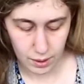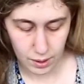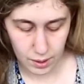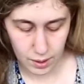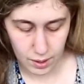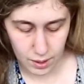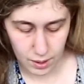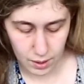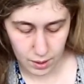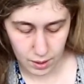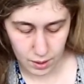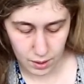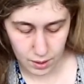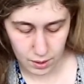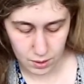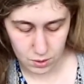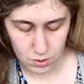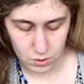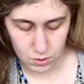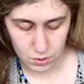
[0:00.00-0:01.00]

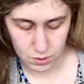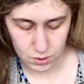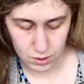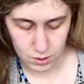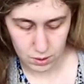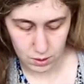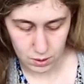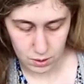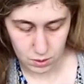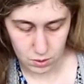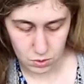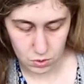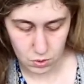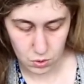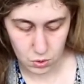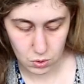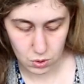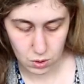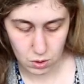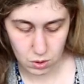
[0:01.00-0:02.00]
and
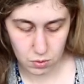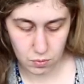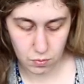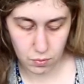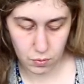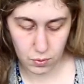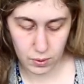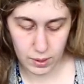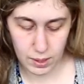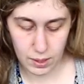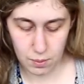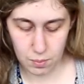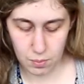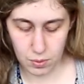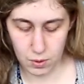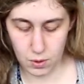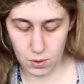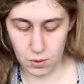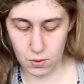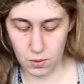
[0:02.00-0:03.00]
2 to 3
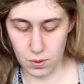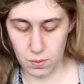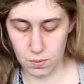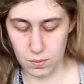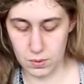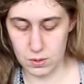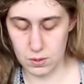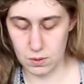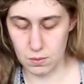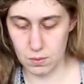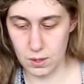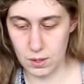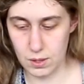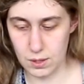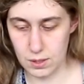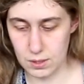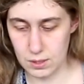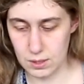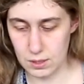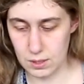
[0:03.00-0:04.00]
per group. So we're
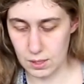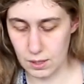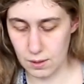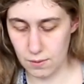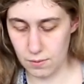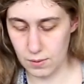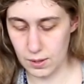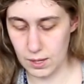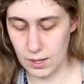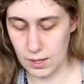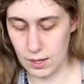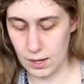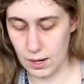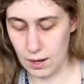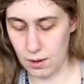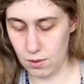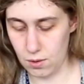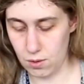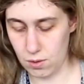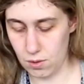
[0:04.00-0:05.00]
gonna see if we can get
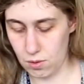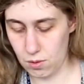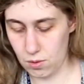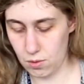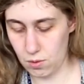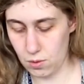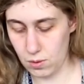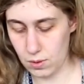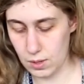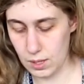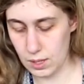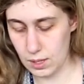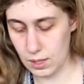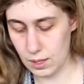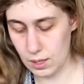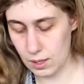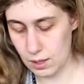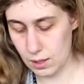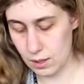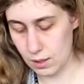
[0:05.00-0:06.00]
out
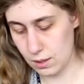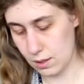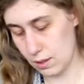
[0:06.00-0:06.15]
3